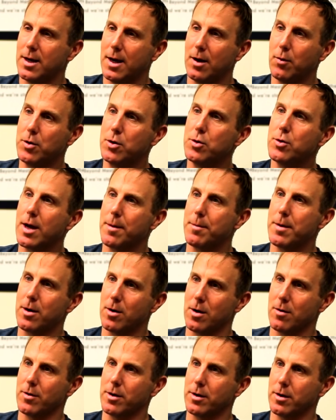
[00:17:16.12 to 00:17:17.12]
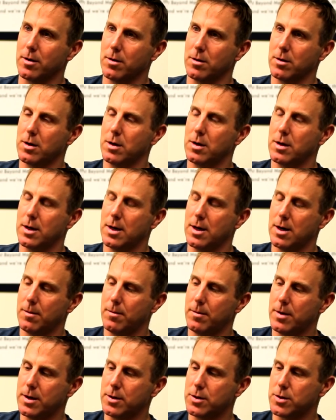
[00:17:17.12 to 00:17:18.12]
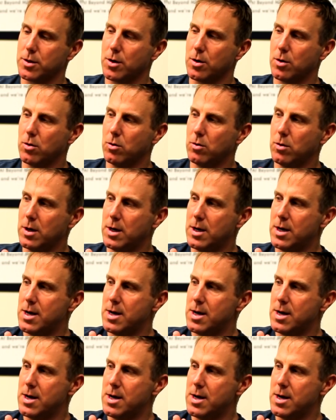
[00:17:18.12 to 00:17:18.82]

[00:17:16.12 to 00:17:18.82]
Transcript: and we do get better every year. Um, and so